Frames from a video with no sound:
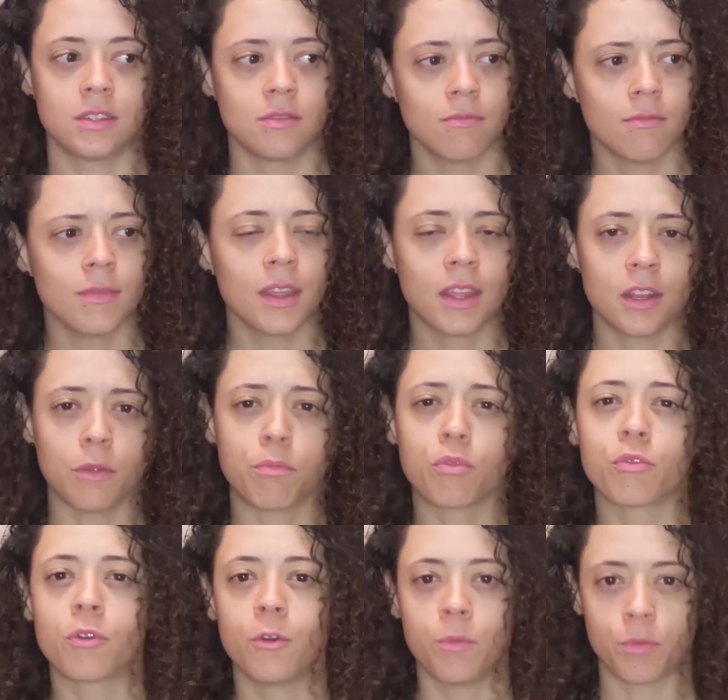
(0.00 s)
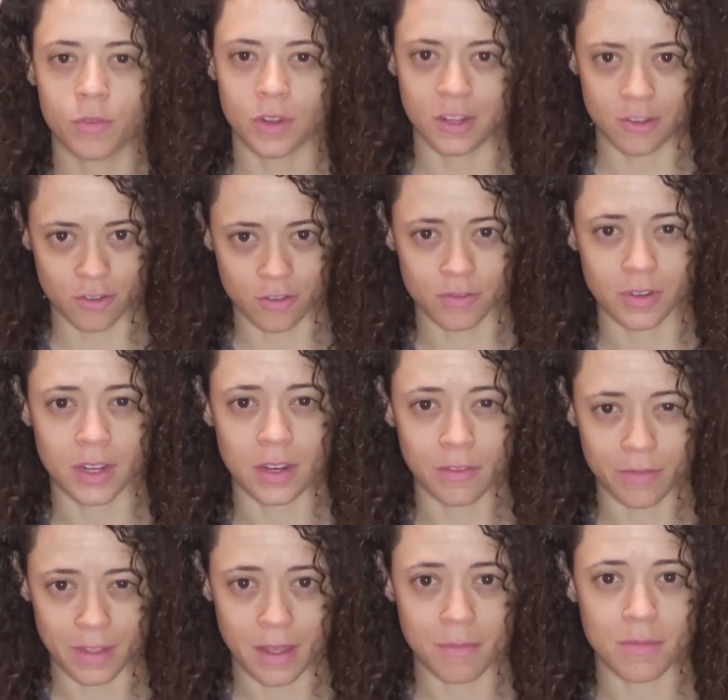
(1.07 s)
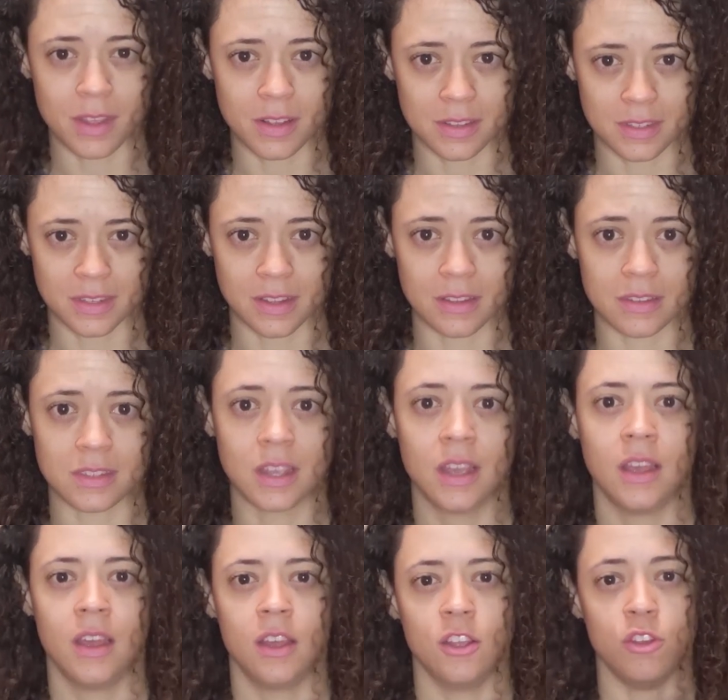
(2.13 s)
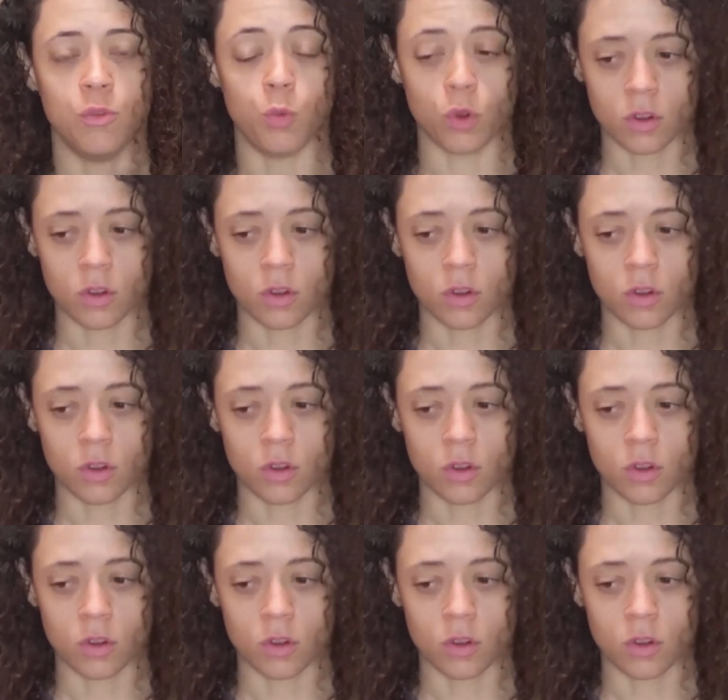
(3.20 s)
It's like an appropriate treat, if that makes sense.